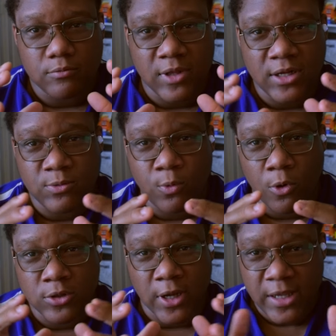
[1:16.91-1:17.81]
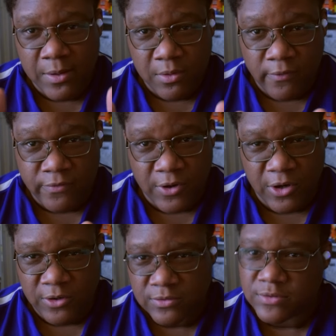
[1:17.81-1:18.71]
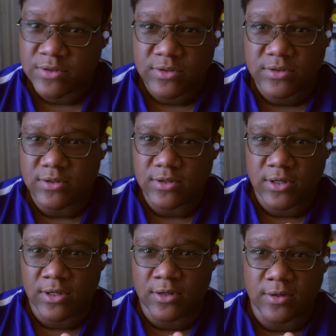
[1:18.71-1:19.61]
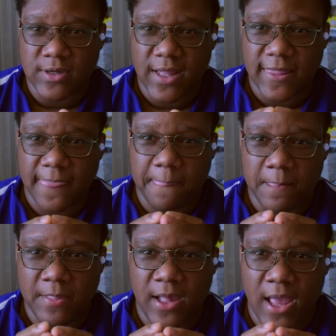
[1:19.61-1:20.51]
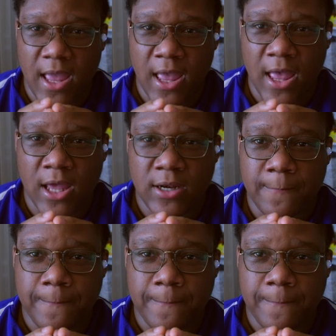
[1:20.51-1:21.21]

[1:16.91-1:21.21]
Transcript: like, world of Game of Thrones it, uh, and